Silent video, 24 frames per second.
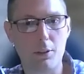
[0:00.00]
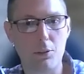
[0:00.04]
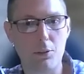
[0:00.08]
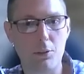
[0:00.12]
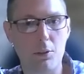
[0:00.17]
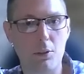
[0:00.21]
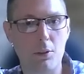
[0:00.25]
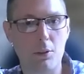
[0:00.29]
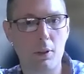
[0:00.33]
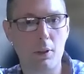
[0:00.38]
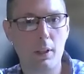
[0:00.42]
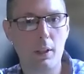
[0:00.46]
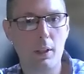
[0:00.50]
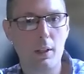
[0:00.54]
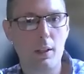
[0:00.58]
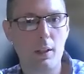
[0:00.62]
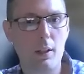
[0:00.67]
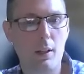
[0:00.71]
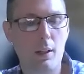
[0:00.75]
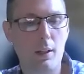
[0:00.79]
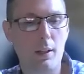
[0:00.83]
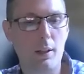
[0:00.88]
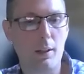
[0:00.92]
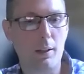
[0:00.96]
So
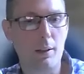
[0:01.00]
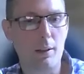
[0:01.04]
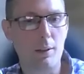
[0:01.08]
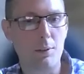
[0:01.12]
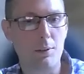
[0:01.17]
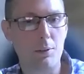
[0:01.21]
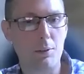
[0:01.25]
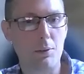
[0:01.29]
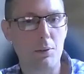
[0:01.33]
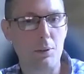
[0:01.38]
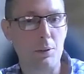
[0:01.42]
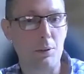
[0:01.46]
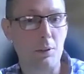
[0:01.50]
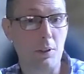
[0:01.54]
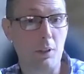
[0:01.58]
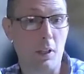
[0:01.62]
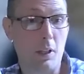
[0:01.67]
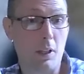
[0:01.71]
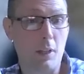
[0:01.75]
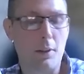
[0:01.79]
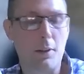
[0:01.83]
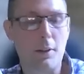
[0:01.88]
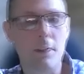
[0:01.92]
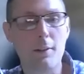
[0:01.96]
it's an
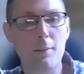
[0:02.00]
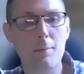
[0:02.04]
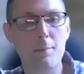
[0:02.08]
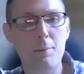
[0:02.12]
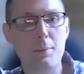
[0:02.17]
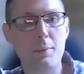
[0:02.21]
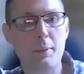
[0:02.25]
honor.